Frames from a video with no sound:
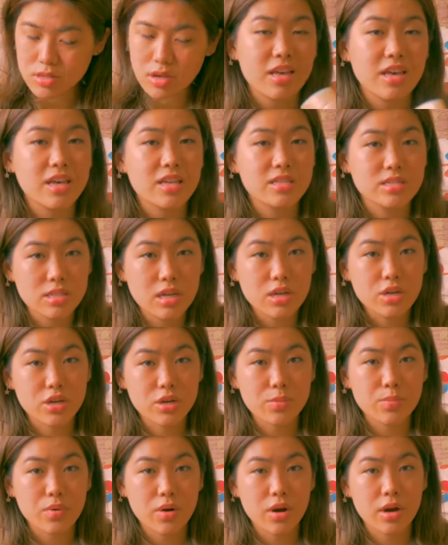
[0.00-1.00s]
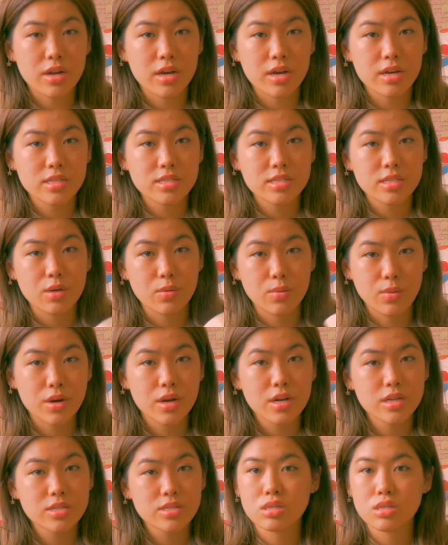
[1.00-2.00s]
It's a good product. It
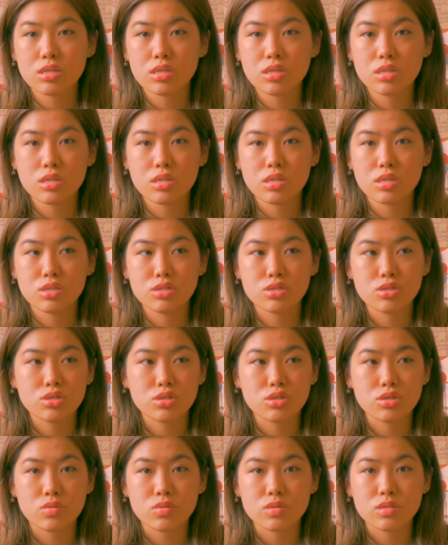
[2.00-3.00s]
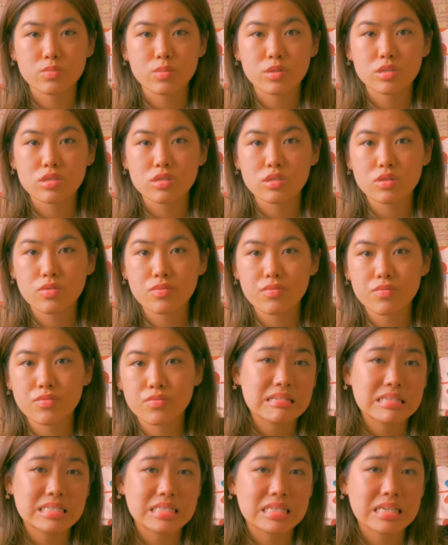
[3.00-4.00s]
works. It's too expensive.
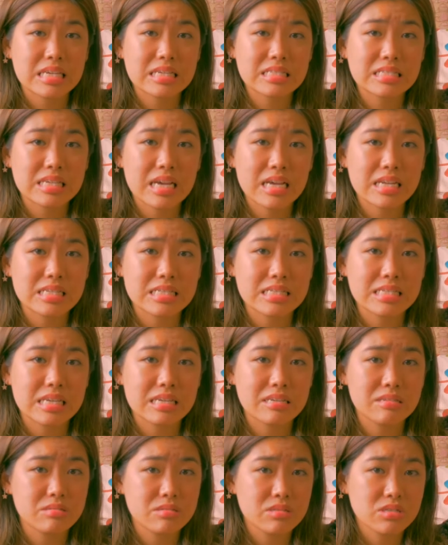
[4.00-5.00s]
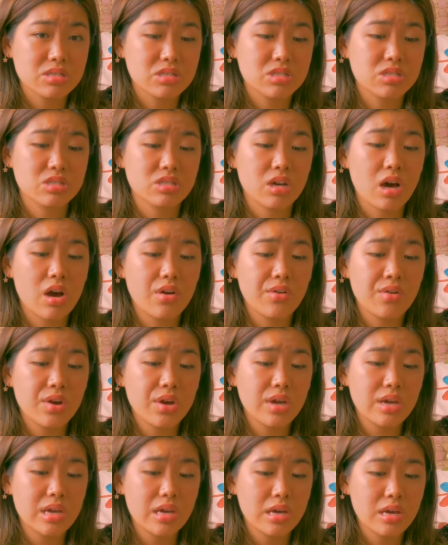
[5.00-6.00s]
6 out of 10.
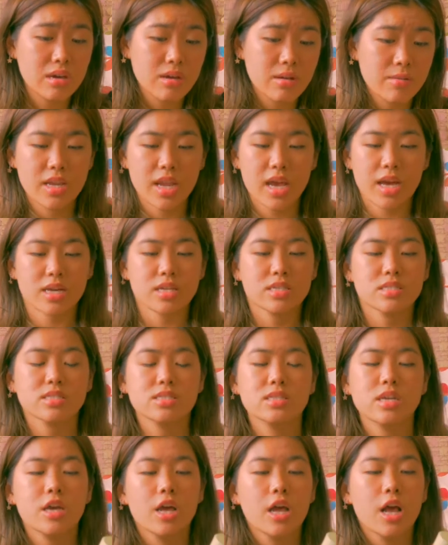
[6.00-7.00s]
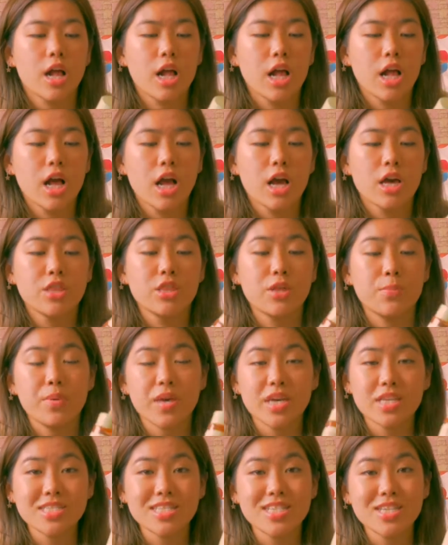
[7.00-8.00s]
Sorry. Next, the Pixie